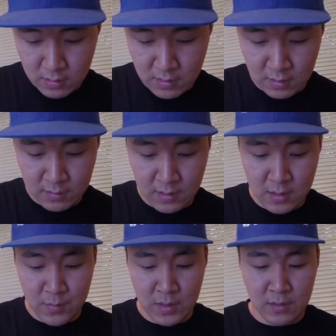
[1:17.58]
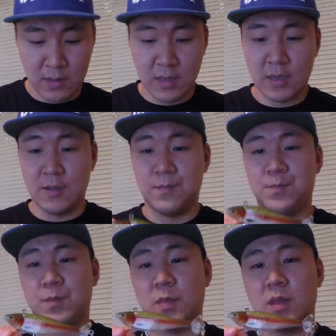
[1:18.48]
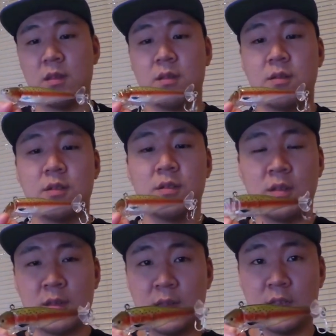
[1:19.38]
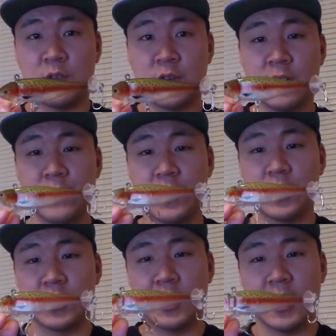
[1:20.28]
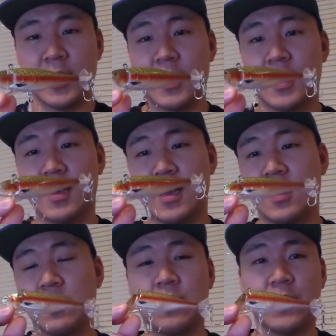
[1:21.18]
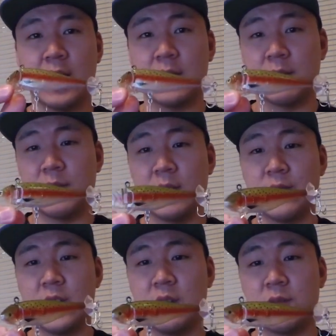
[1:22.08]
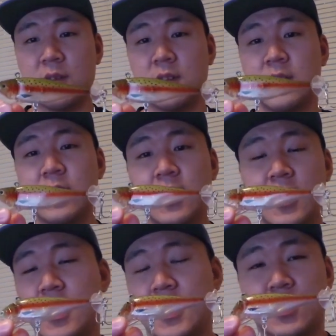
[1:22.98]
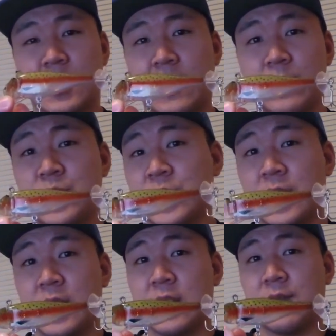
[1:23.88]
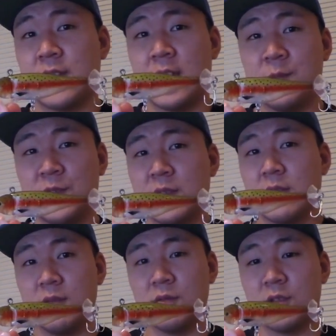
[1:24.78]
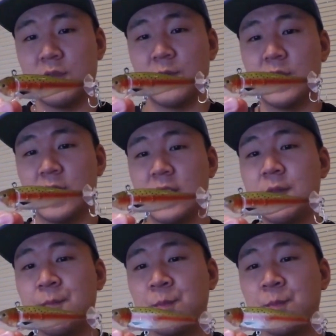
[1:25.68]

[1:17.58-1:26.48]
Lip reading: Next up is this is a Triggerfish, and I don't know if you guys have seen the videos on it. I just haven't put in enough time with this lure to really